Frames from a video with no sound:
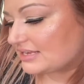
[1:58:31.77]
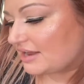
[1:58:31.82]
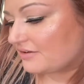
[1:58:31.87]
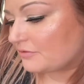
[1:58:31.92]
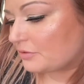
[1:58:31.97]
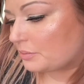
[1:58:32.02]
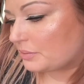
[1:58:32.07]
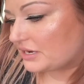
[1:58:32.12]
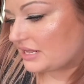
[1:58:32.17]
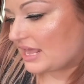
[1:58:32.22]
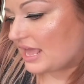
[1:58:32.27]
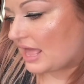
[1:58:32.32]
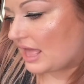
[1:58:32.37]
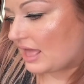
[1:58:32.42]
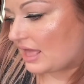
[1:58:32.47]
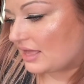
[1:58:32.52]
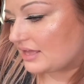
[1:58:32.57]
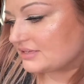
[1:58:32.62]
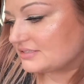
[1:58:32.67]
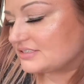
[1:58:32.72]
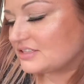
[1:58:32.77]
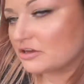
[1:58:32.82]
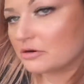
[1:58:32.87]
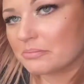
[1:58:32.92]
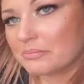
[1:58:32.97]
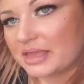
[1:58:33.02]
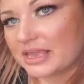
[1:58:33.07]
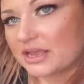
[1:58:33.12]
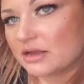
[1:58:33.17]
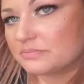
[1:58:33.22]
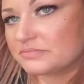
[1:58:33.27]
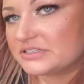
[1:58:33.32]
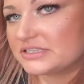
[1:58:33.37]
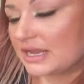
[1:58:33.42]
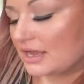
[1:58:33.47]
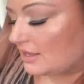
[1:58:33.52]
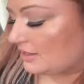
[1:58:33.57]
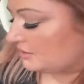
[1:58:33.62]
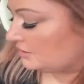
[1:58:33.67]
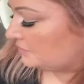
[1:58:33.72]
everybody has their makeup
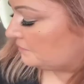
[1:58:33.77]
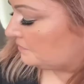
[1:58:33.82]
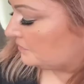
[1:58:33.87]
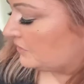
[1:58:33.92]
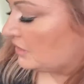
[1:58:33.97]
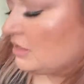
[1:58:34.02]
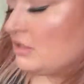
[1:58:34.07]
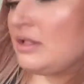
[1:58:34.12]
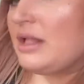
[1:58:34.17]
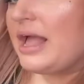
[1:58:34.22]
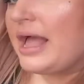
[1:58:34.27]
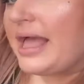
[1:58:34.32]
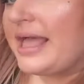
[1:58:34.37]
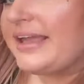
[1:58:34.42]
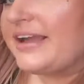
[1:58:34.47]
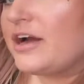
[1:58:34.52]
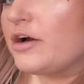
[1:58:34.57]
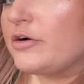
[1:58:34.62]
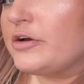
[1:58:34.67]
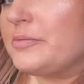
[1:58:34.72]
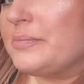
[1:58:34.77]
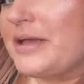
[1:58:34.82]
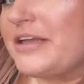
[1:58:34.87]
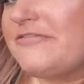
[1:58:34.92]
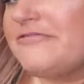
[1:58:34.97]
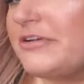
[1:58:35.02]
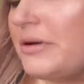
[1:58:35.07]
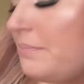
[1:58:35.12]
done, I go in my front